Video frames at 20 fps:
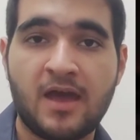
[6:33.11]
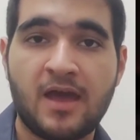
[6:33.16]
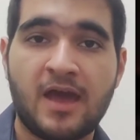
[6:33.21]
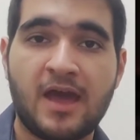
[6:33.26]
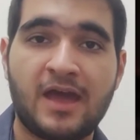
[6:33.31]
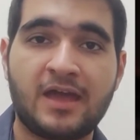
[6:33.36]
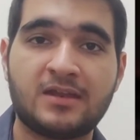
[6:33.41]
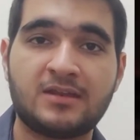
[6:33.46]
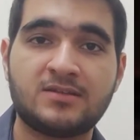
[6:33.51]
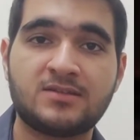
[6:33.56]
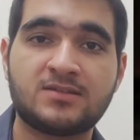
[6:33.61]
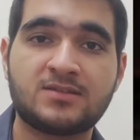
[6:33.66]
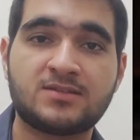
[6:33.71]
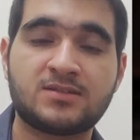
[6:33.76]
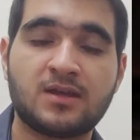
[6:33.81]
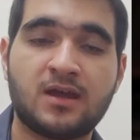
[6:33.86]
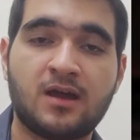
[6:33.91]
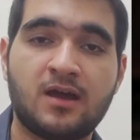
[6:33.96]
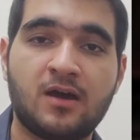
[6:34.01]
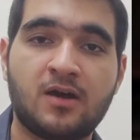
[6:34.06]
And
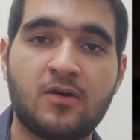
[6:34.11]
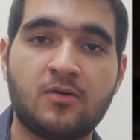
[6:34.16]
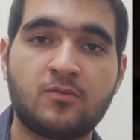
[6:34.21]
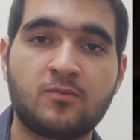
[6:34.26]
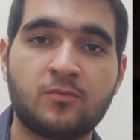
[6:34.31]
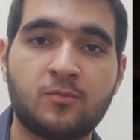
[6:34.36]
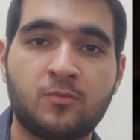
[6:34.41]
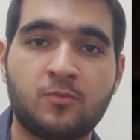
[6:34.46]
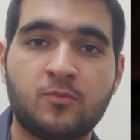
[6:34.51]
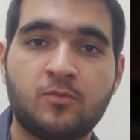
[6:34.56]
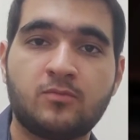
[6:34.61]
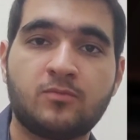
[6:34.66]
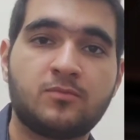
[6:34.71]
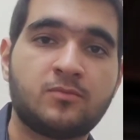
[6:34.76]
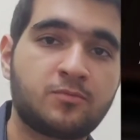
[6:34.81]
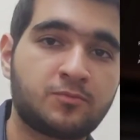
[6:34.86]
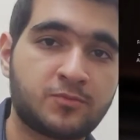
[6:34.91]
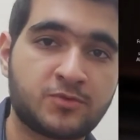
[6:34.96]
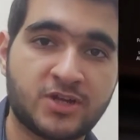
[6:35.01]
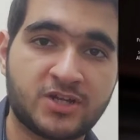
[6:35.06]

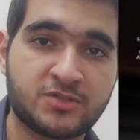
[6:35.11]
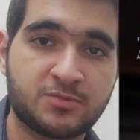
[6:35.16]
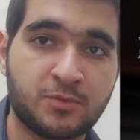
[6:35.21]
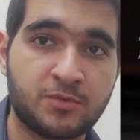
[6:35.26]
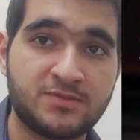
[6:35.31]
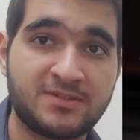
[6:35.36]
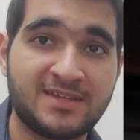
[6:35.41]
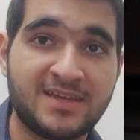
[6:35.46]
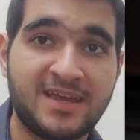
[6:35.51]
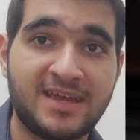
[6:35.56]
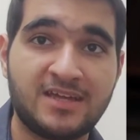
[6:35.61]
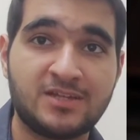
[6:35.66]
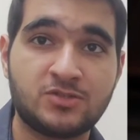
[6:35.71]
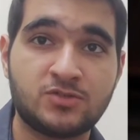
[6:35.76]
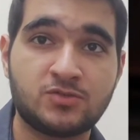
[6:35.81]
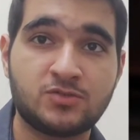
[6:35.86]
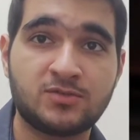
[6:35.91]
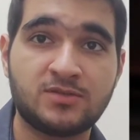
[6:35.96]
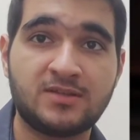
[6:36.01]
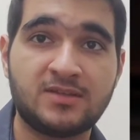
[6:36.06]
transposing
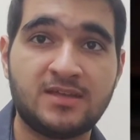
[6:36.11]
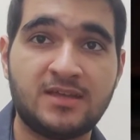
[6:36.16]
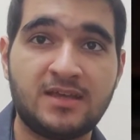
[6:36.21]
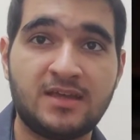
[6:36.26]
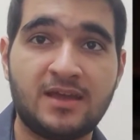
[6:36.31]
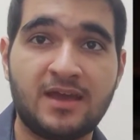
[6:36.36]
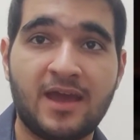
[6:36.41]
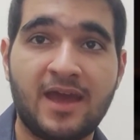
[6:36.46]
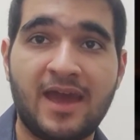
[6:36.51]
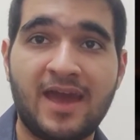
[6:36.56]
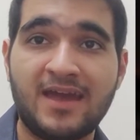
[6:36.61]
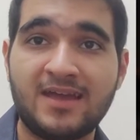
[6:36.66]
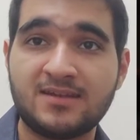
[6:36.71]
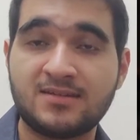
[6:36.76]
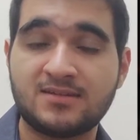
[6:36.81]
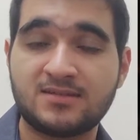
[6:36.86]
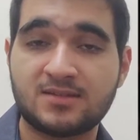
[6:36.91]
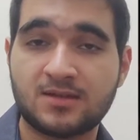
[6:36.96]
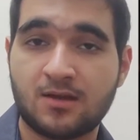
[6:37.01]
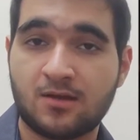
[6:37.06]
into the
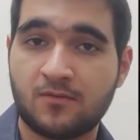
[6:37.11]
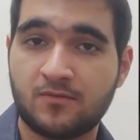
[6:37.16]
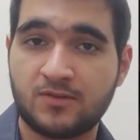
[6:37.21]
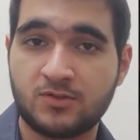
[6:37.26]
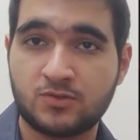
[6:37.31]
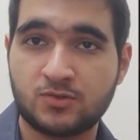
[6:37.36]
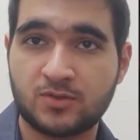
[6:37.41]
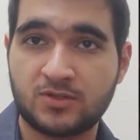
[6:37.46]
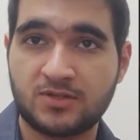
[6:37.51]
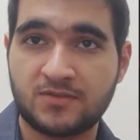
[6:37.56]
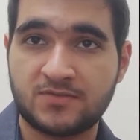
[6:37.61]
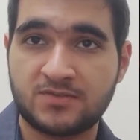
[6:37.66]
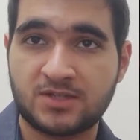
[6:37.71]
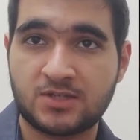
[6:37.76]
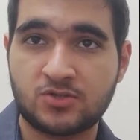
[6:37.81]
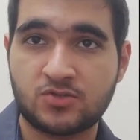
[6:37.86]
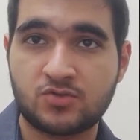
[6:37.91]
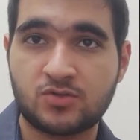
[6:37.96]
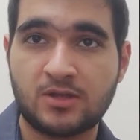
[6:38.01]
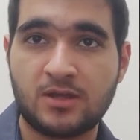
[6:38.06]
end of the 20th
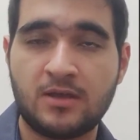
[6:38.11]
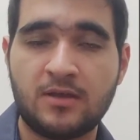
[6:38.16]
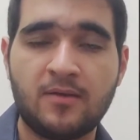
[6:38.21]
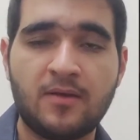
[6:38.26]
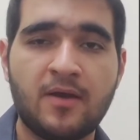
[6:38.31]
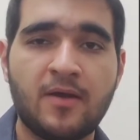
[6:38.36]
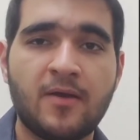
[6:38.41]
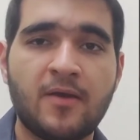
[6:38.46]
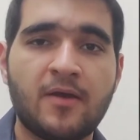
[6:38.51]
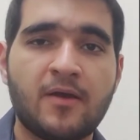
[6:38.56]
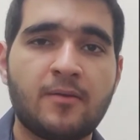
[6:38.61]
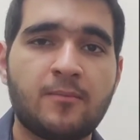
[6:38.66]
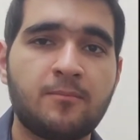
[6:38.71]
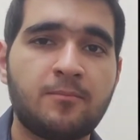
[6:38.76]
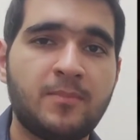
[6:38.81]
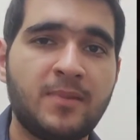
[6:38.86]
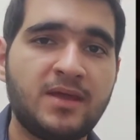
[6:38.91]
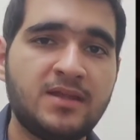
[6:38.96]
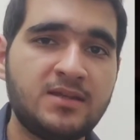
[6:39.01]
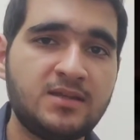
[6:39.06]
century,
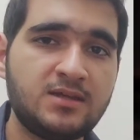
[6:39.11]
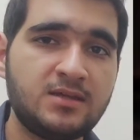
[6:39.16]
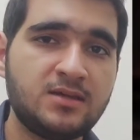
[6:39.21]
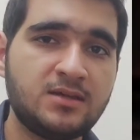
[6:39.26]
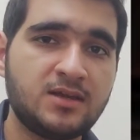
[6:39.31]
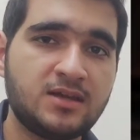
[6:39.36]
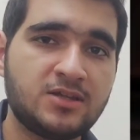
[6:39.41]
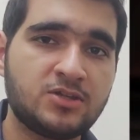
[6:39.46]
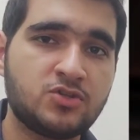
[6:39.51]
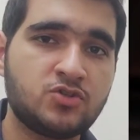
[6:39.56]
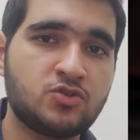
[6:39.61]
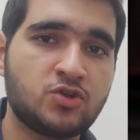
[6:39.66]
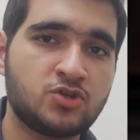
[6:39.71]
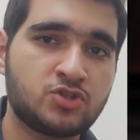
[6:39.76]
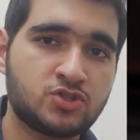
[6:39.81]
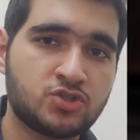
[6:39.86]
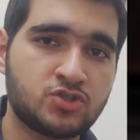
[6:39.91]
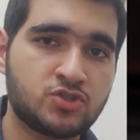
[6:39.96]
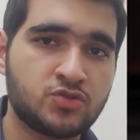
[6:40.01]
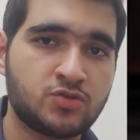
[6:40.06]
many
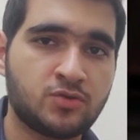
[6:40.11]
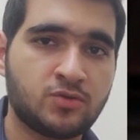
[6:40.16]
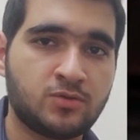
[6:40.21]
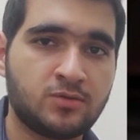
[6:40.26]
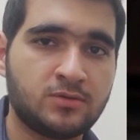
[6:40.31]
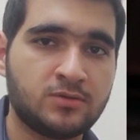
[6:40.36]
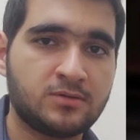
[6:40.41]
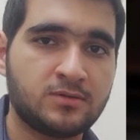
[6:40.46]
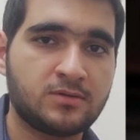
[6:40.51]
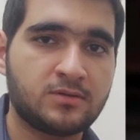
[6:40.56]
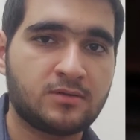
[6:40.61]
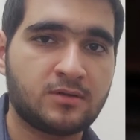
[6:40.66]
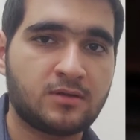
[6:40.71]
industrial